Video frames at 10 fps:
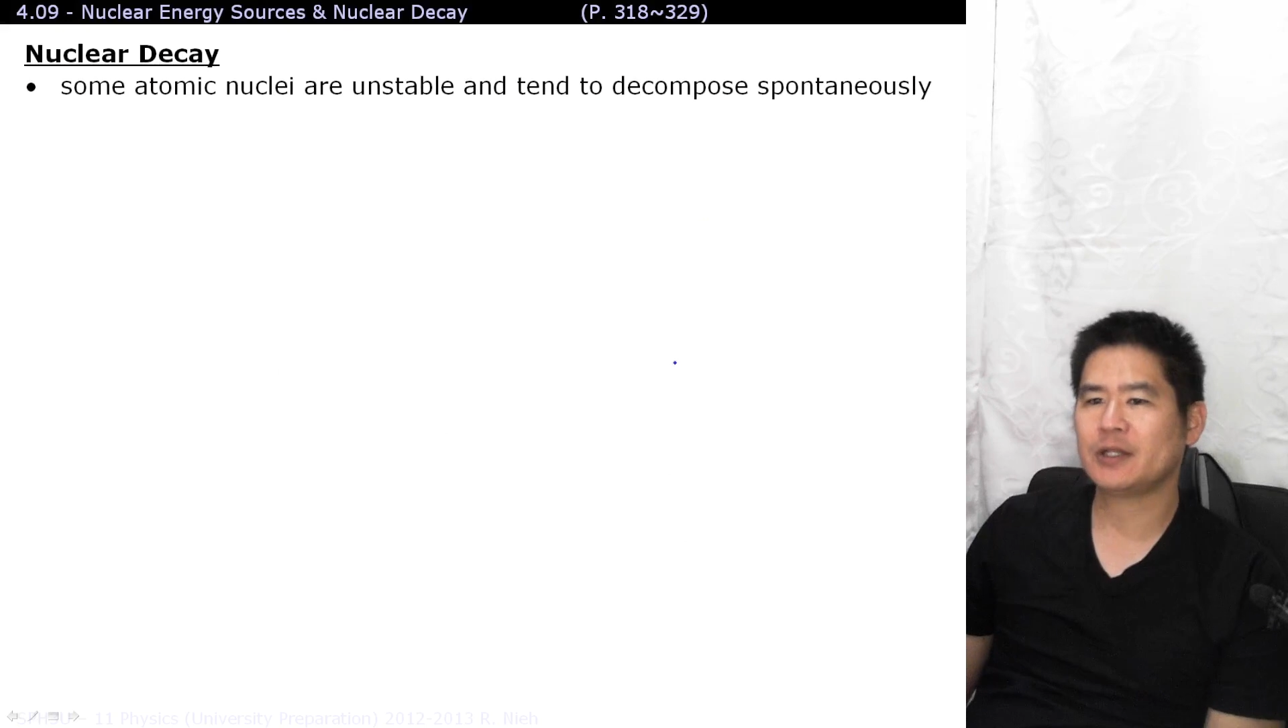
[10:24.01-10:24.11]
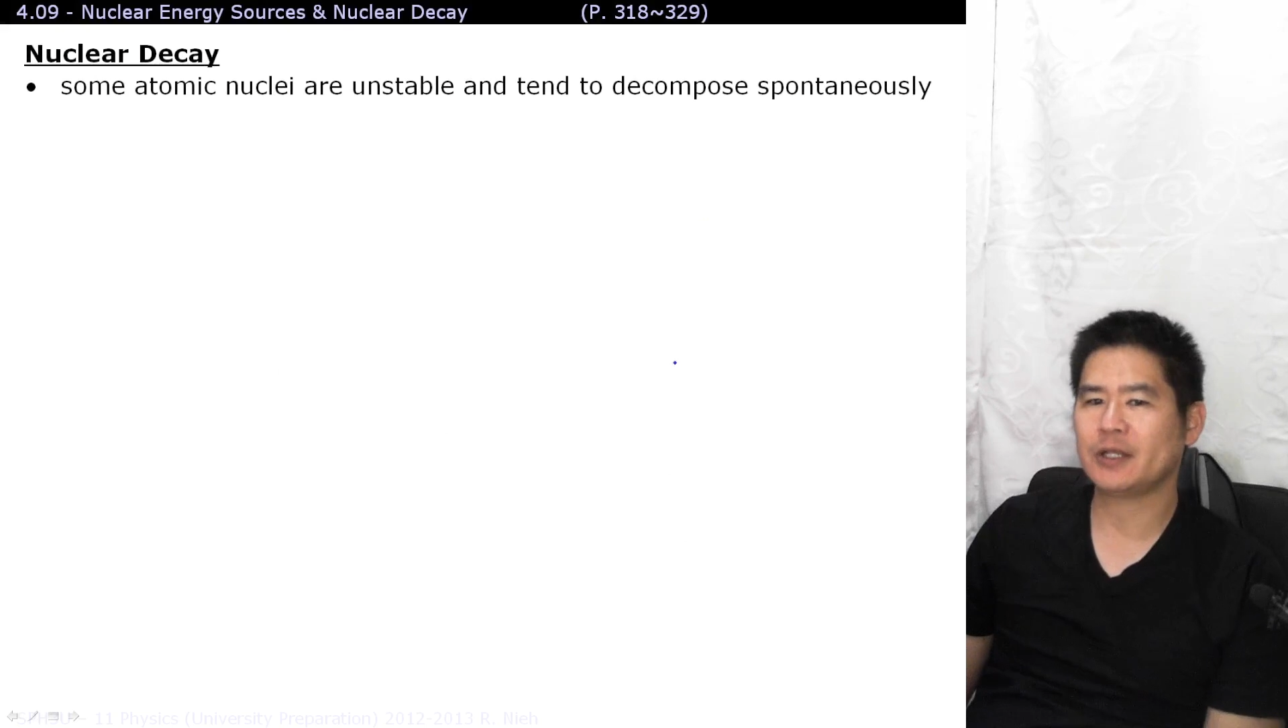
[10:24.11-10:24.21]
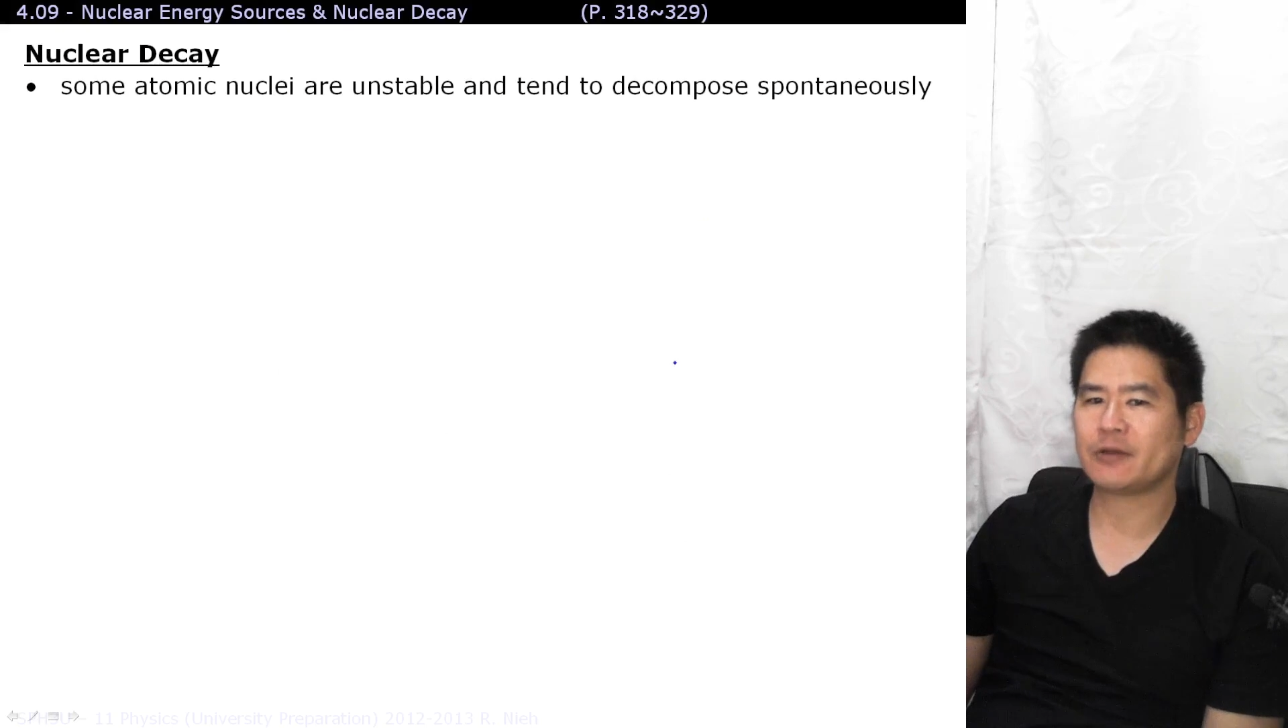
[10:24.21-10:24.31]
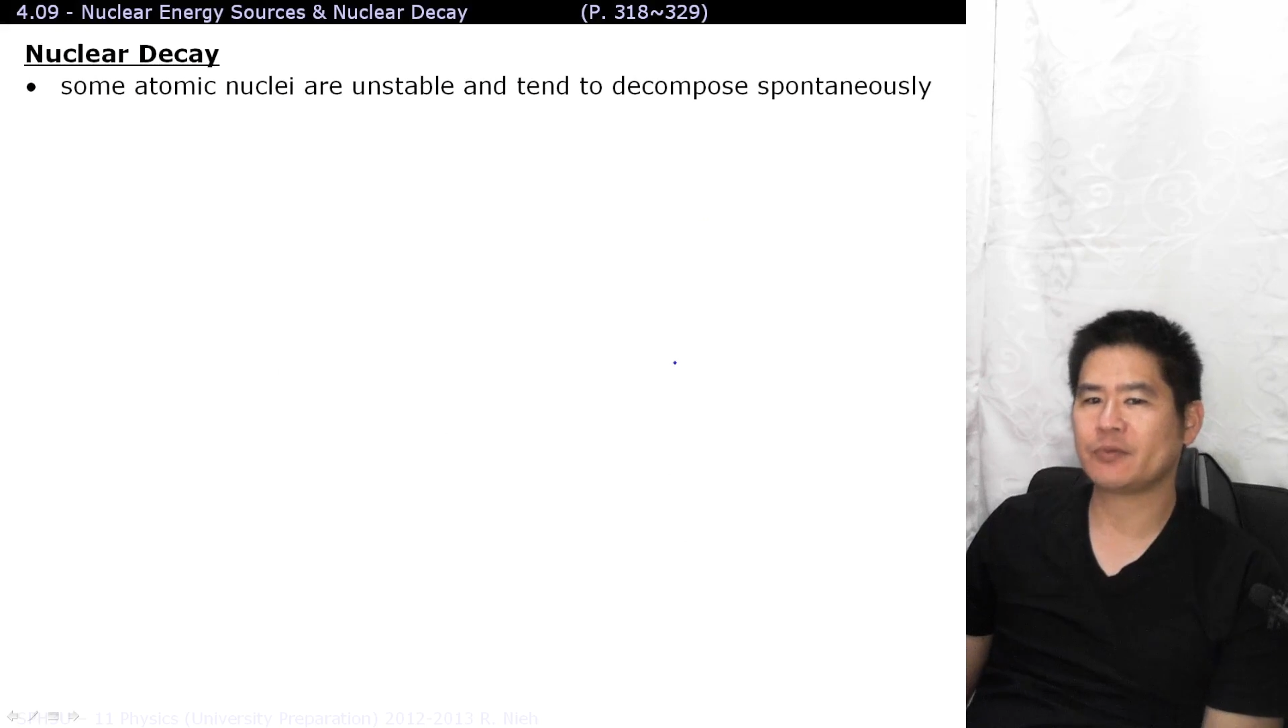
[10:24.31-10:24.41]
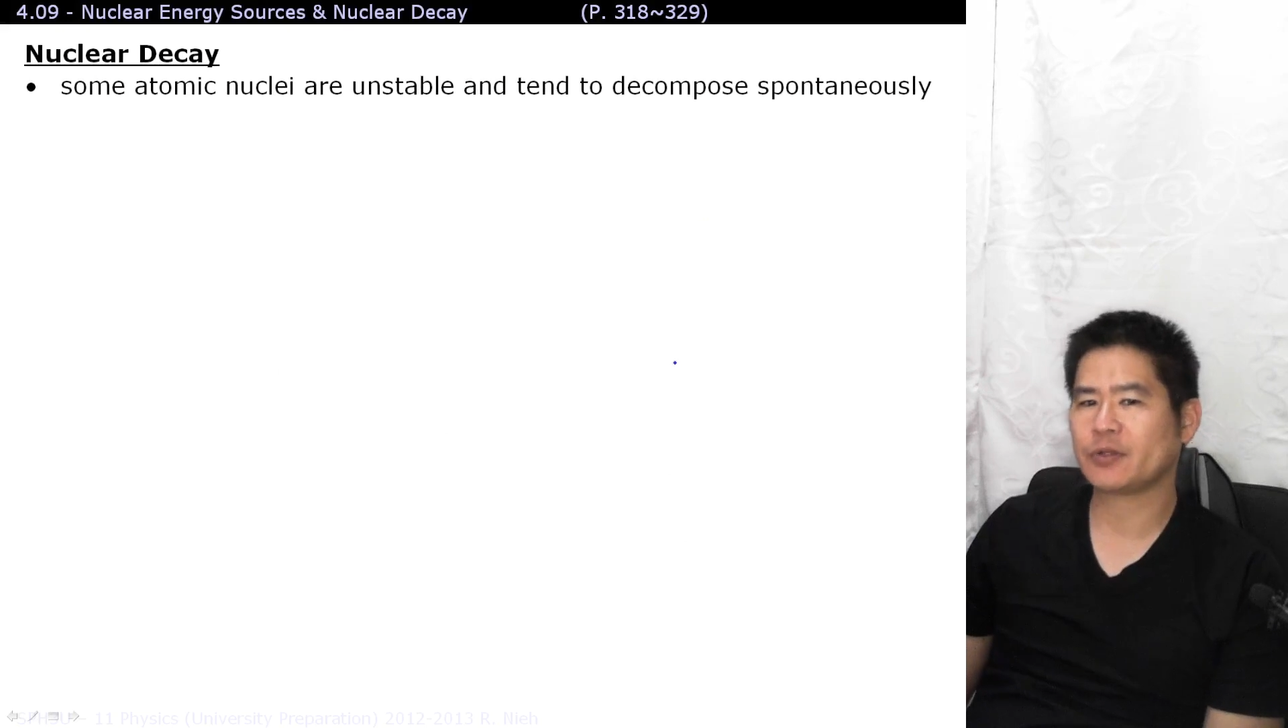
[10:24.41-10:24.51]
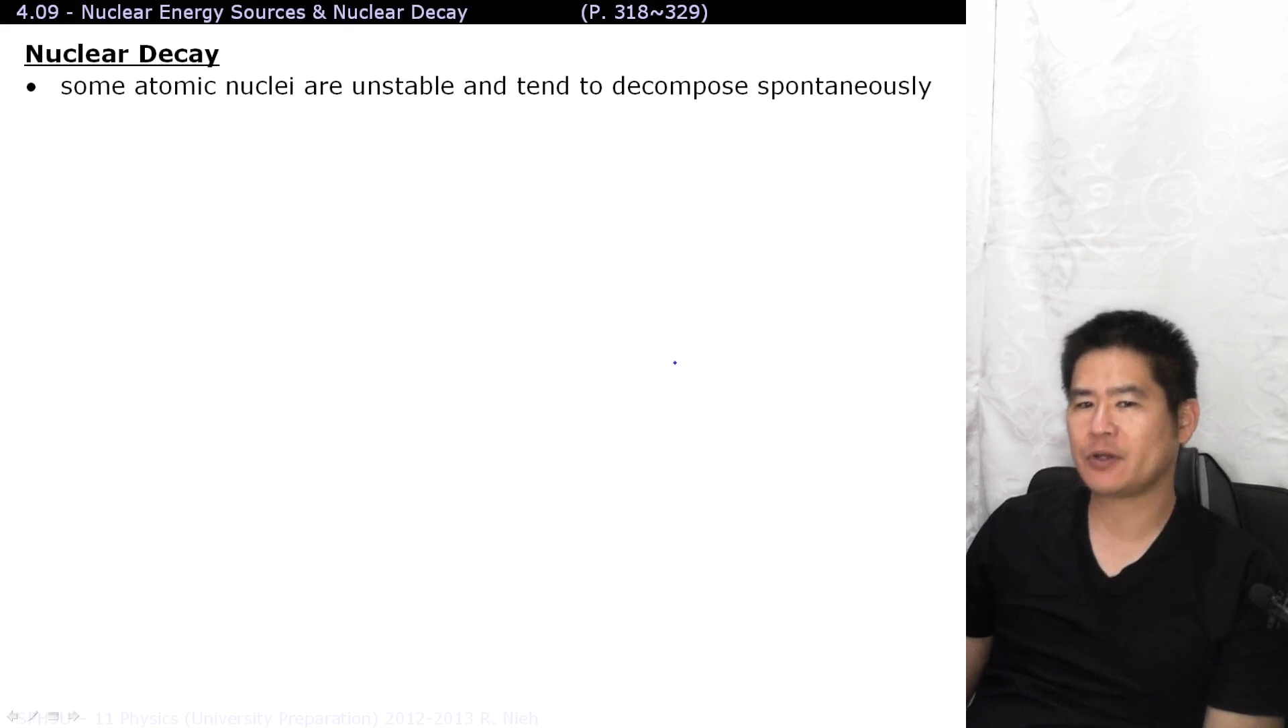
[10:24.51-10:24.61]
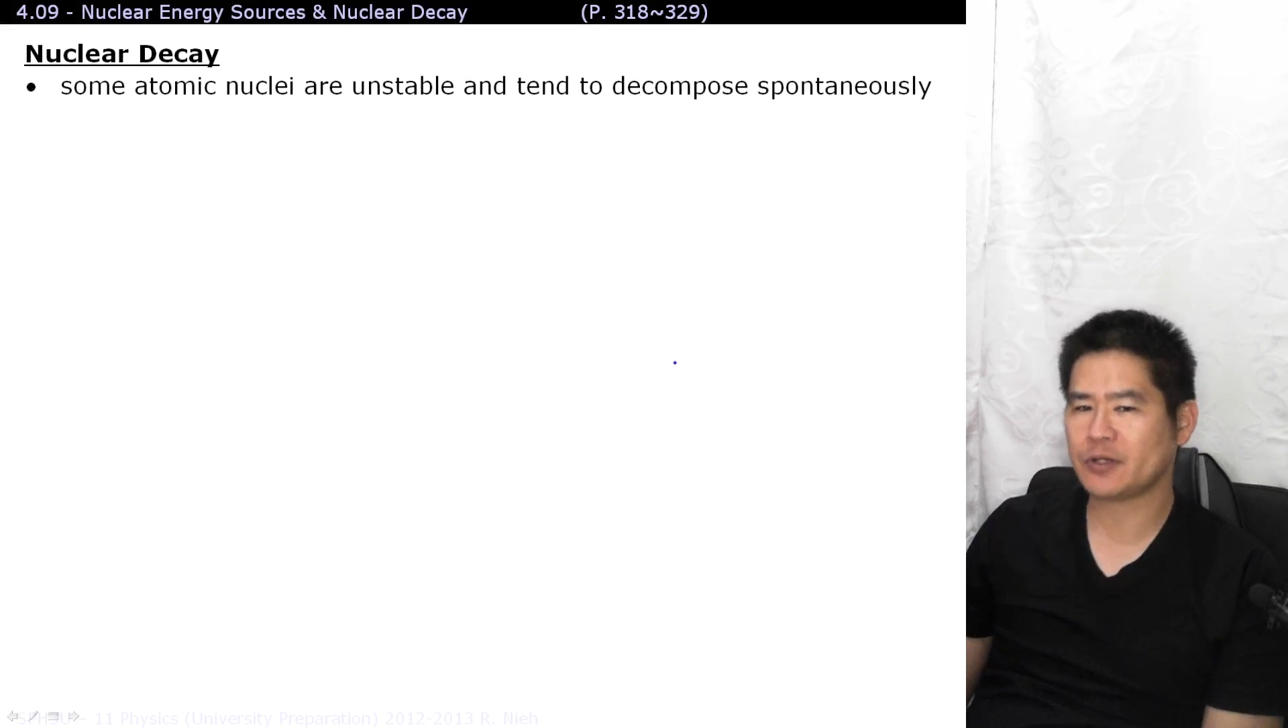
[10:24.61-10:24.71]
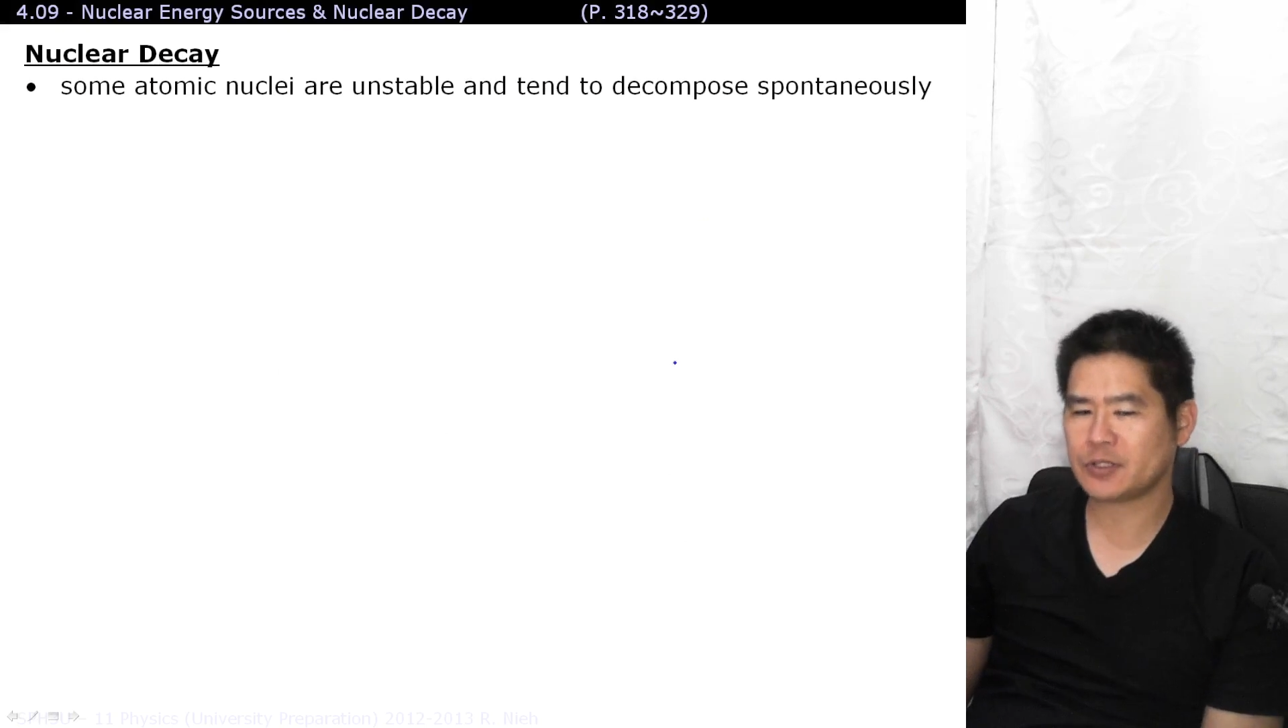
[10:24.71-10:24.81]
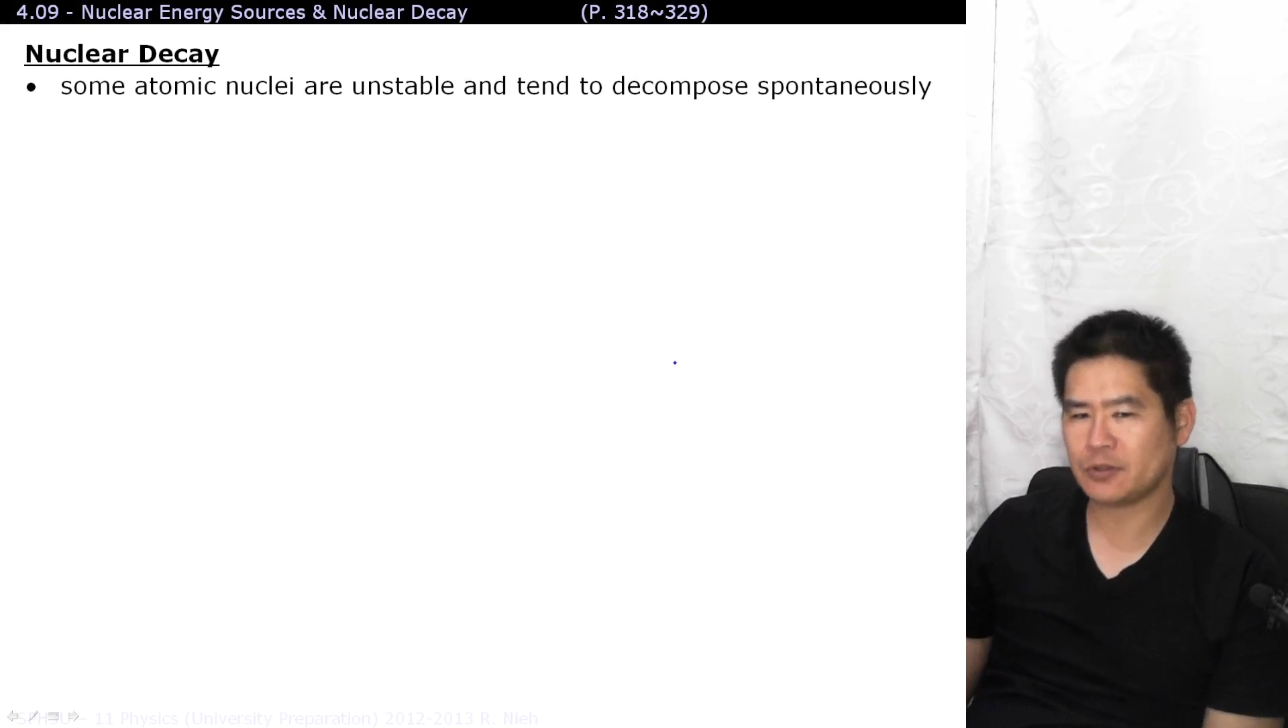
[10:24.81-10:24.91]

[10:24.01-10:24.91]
like with regards